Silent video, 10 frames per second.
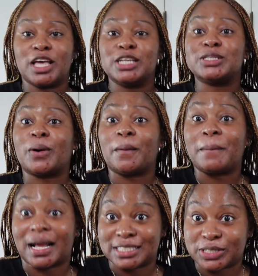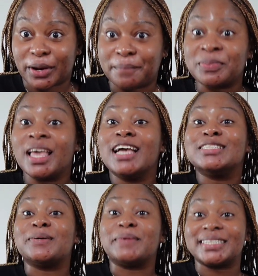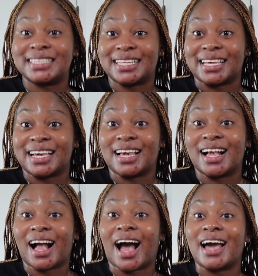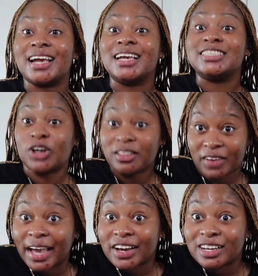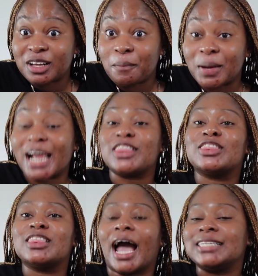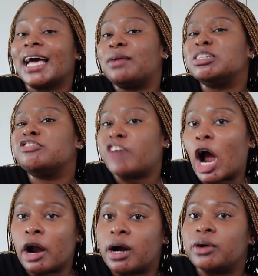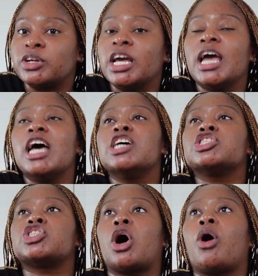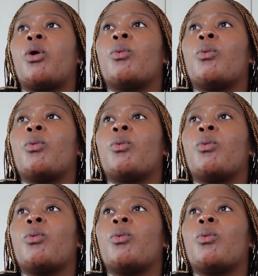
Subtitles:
so back to the story. So basically, I saw the fire, but I said it was far out. So